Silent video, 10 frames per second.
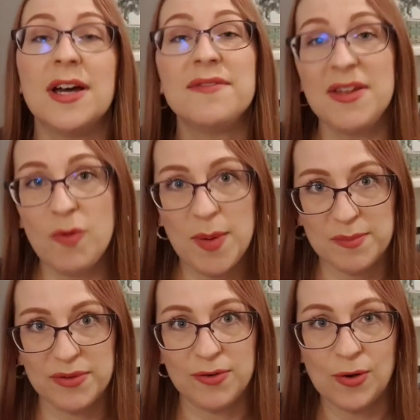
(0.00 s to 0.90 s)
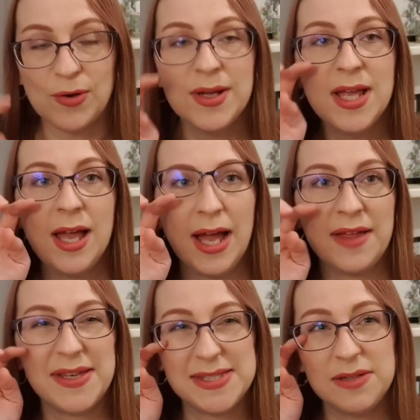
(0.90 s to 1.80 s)
I've never been before.
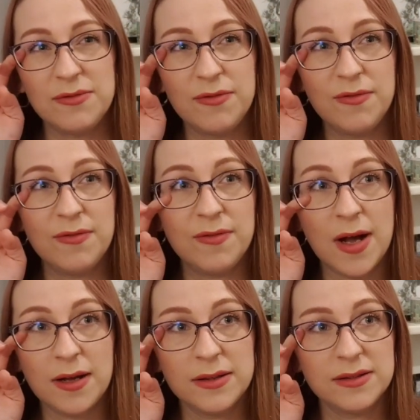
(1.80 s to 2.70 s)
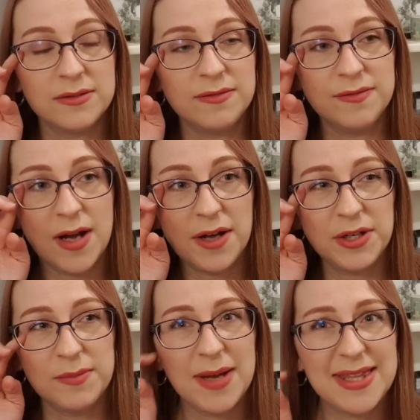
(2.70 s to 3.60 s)
It's in
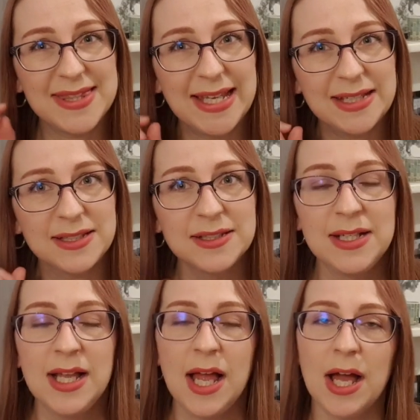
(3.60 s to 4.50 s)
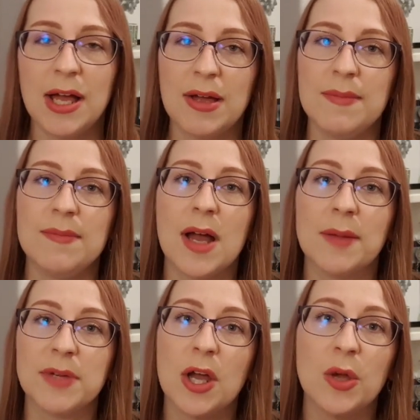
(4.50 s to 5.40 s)
Farnham, I think.
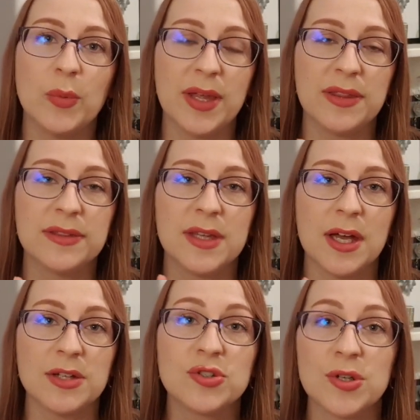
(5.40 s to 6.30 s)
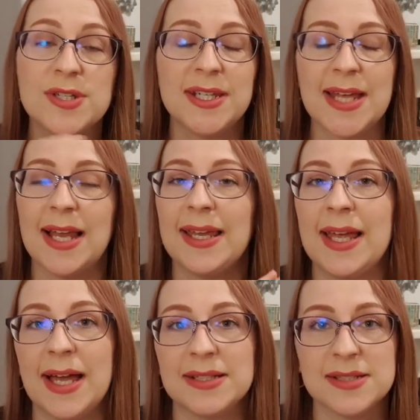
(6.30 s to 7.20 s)
I'm going with Trudy and
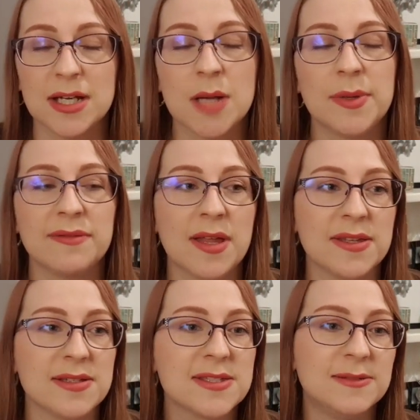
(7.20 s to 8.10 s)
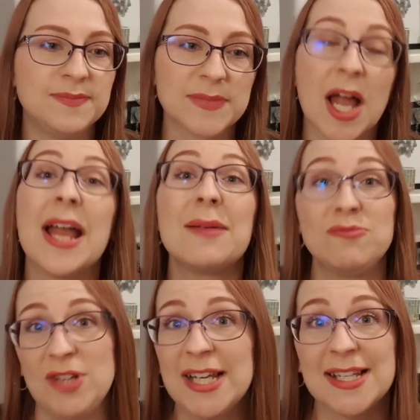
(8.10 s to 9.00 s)
Ellie and a couple of others. I
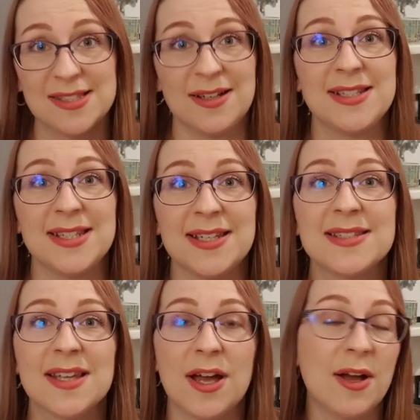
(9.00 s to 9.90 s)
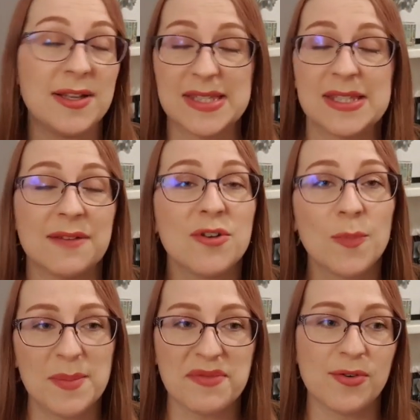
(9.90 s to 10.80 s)
am really excited. As I said, I've
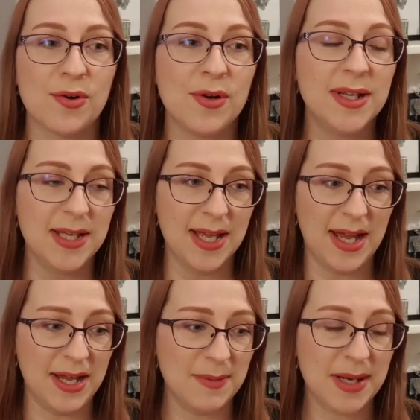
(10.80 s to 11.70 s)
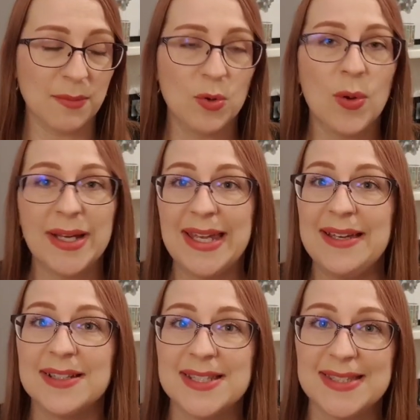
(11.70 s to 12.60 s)
not been before, and I'm quite
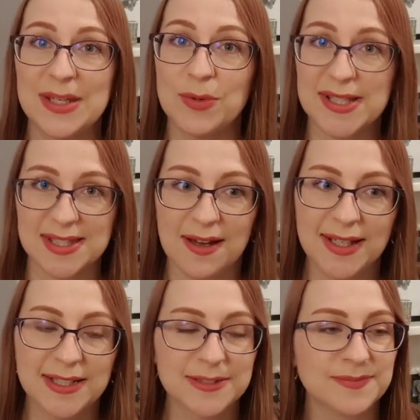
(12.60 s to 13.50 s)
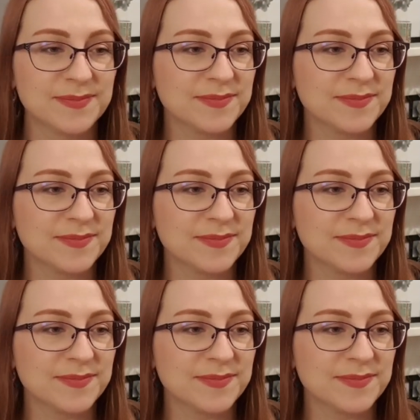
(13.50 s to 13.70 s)
eager to see what it's like.